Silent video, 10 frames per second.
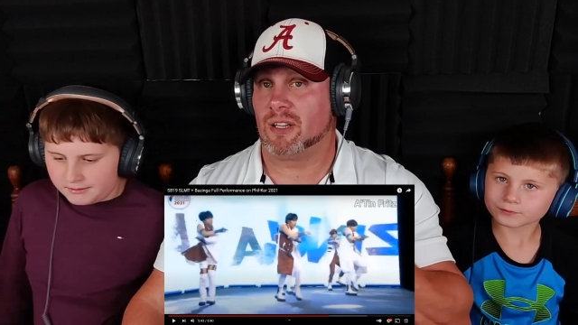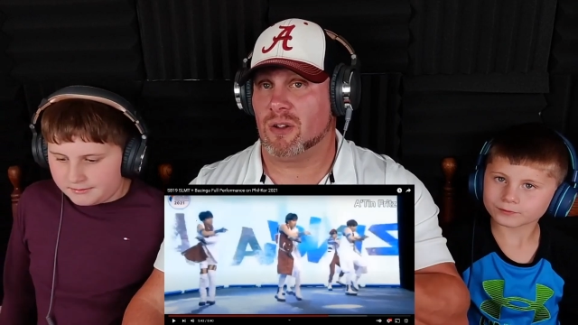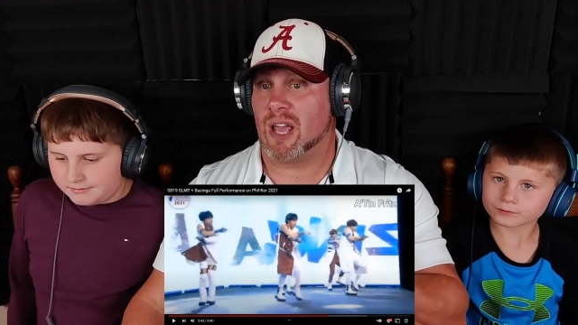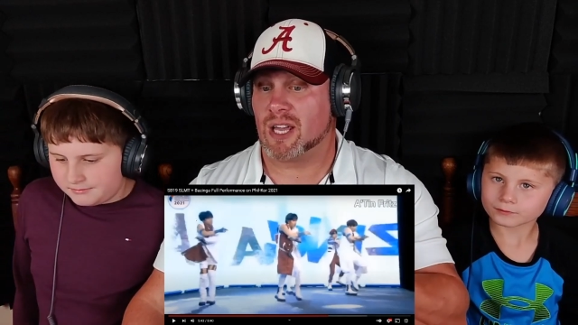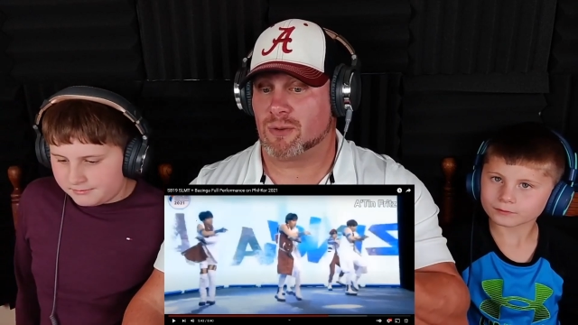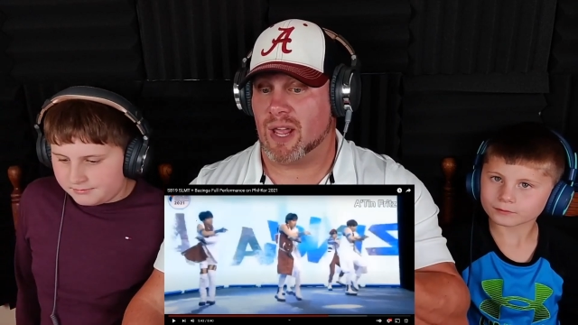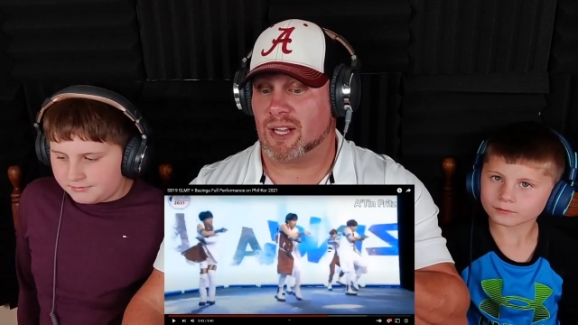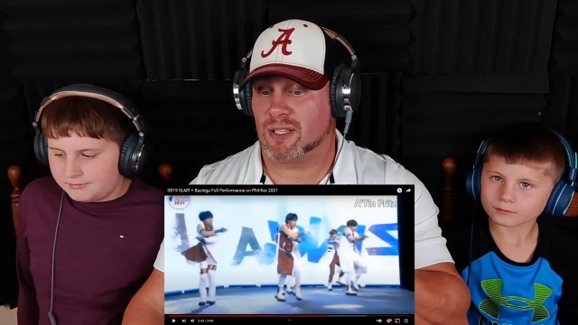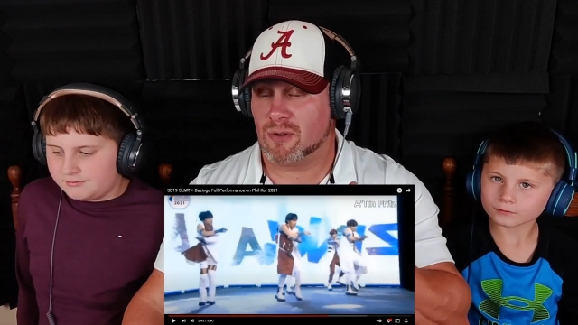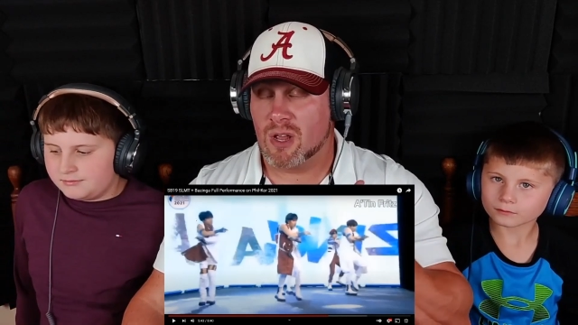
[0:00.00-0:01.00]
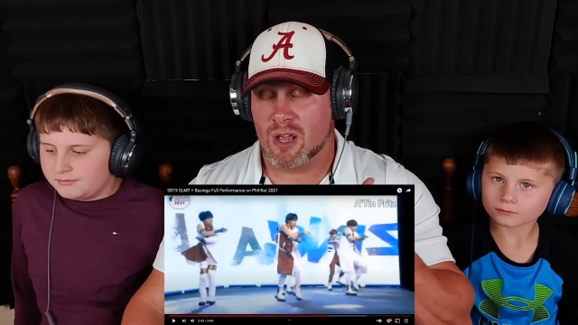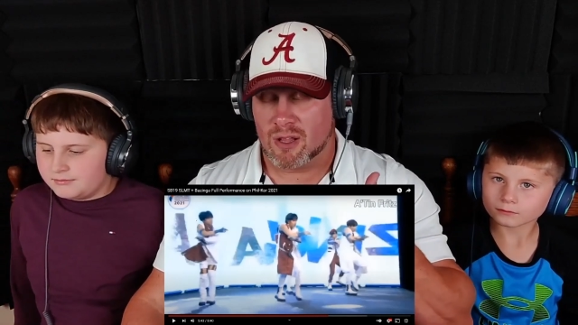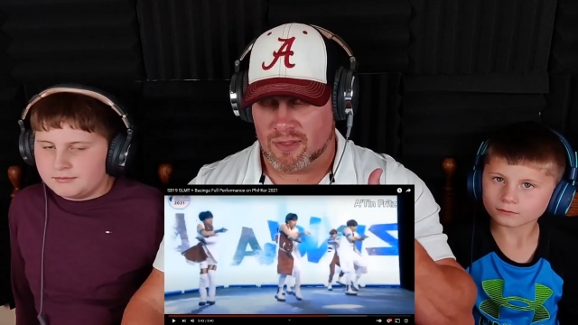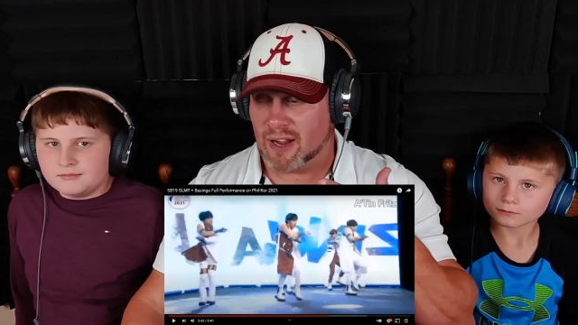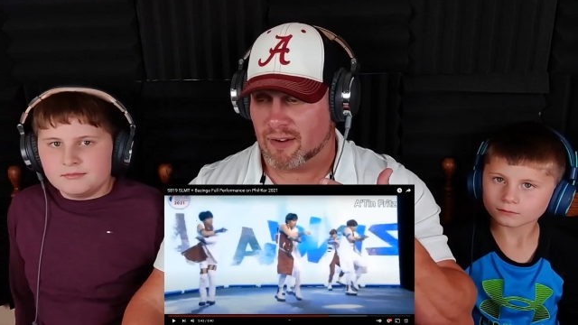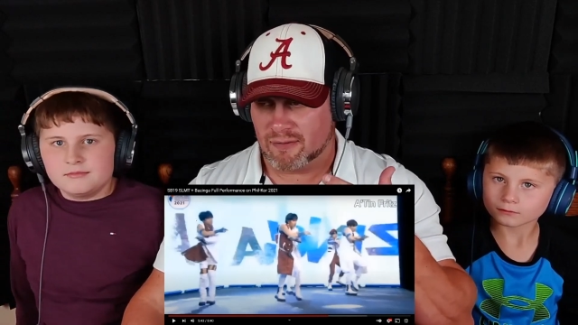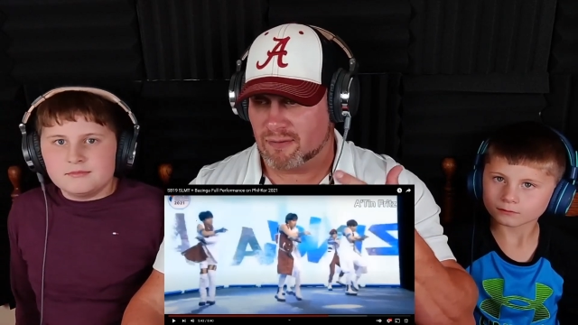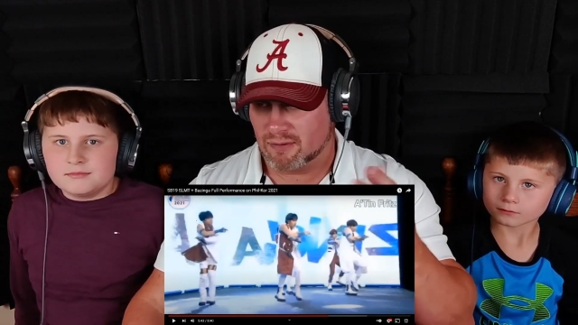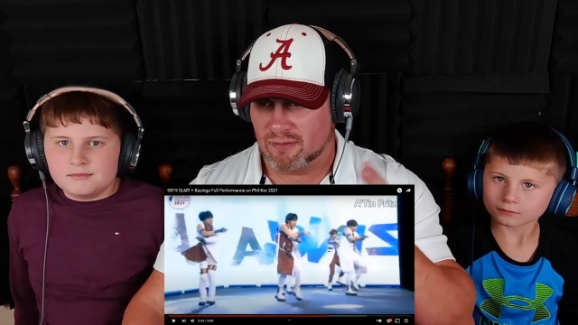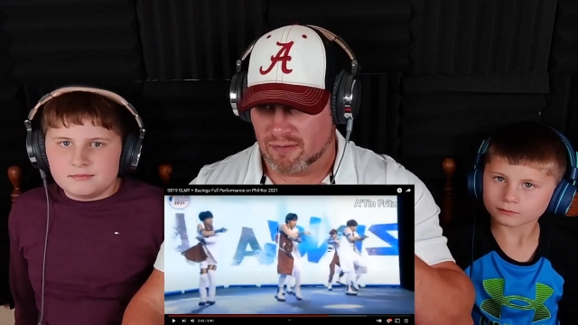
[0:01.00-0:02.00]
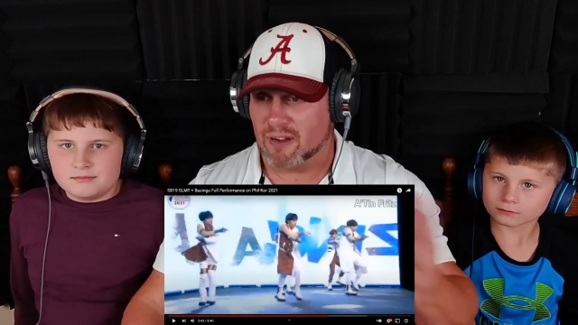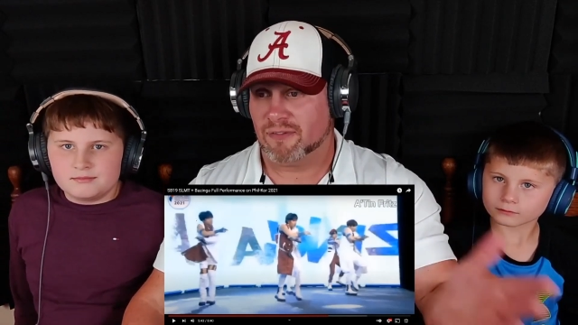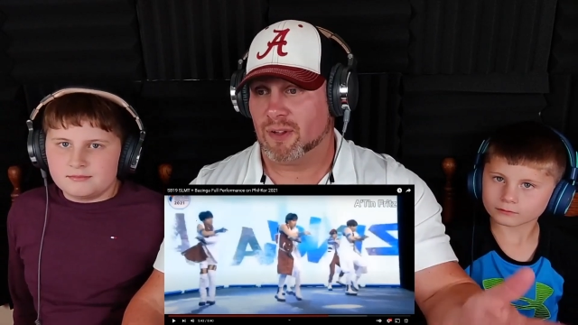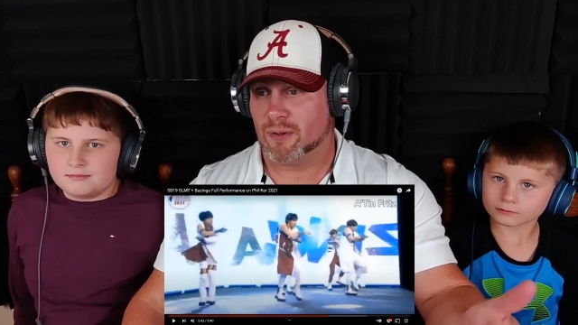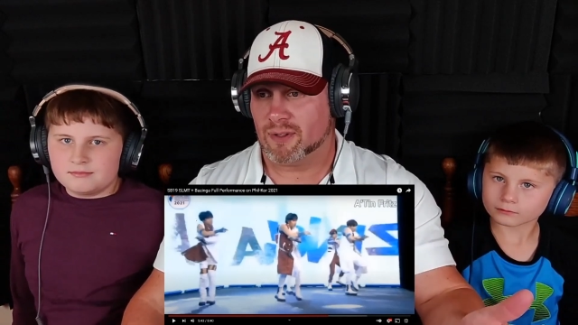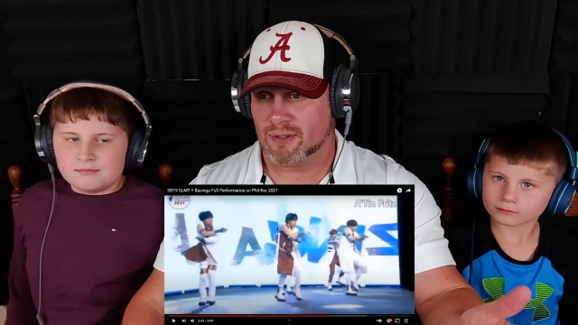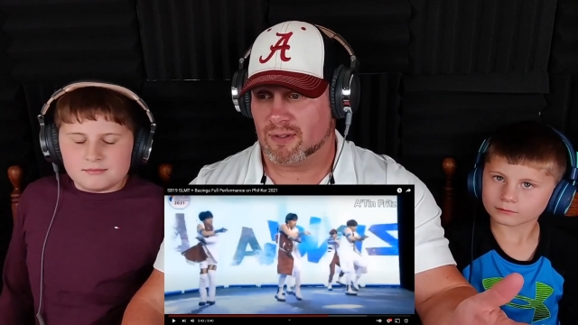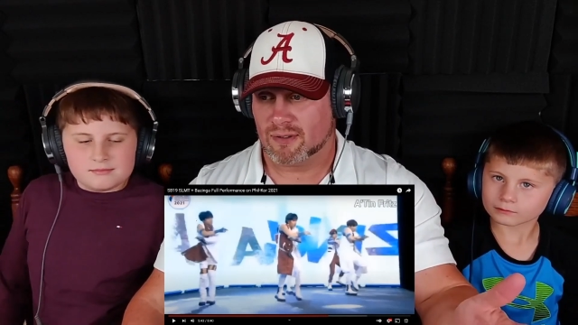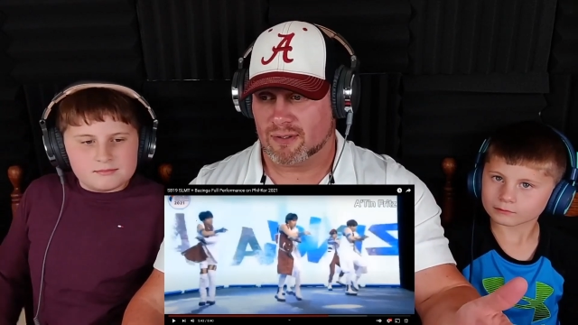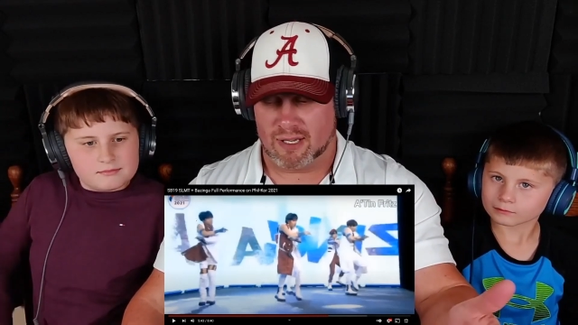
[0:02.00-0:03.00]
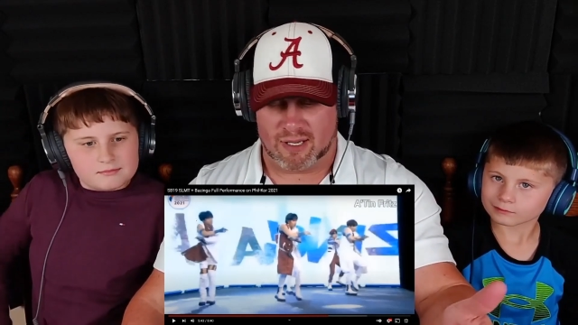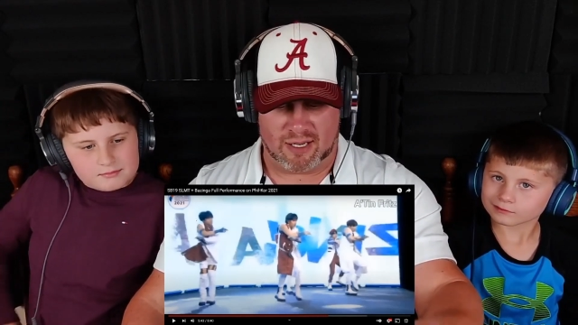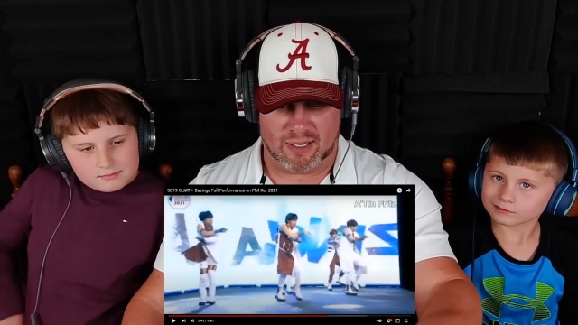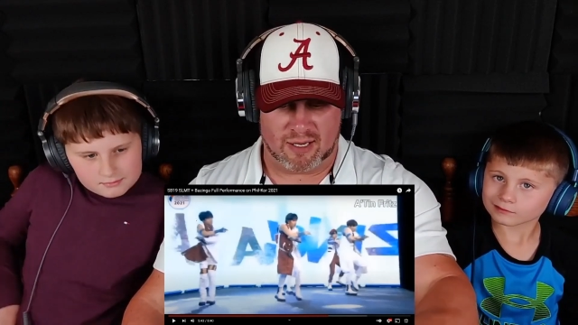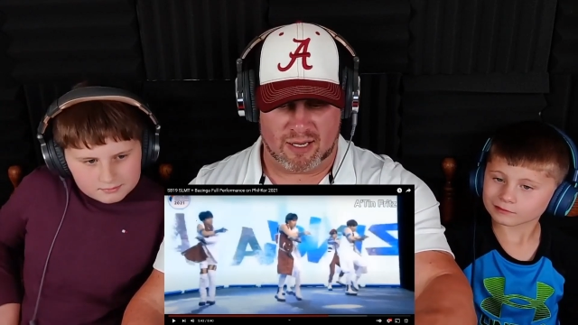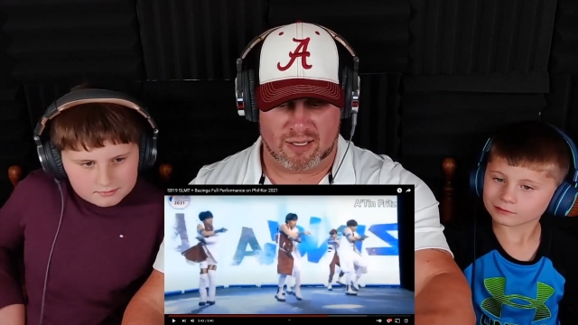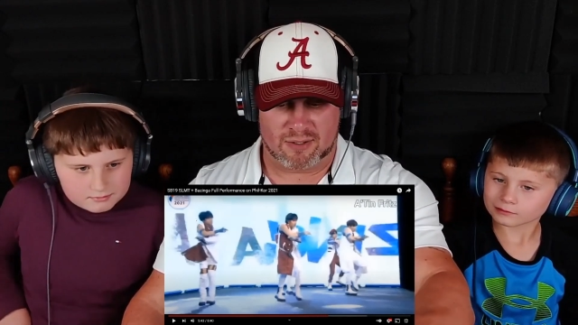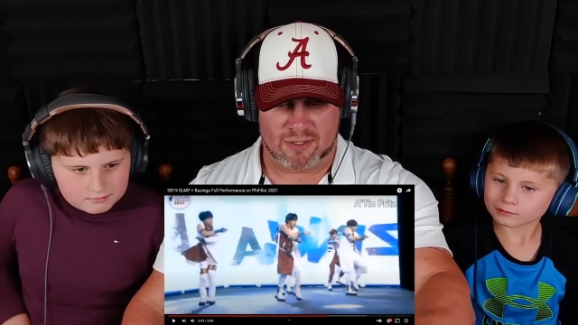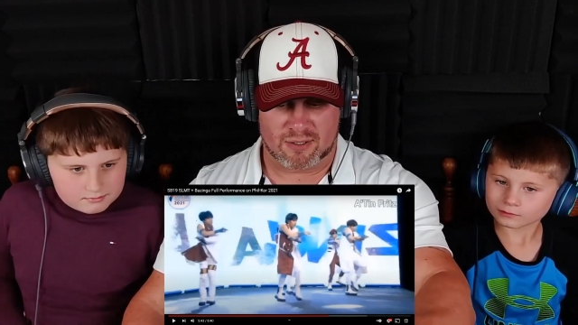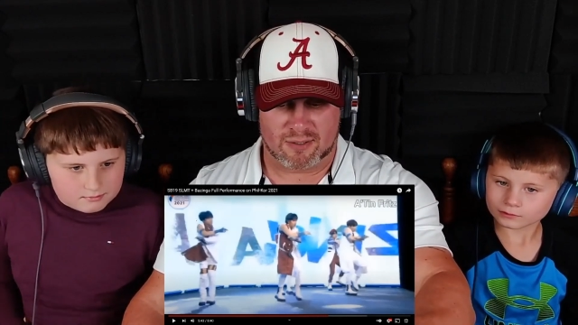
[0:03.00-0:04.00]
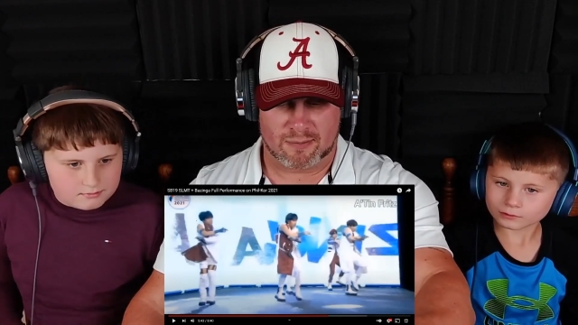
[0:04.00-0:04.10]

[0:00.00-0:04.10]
Speaker 1: you guys react to, they are very fluid in English.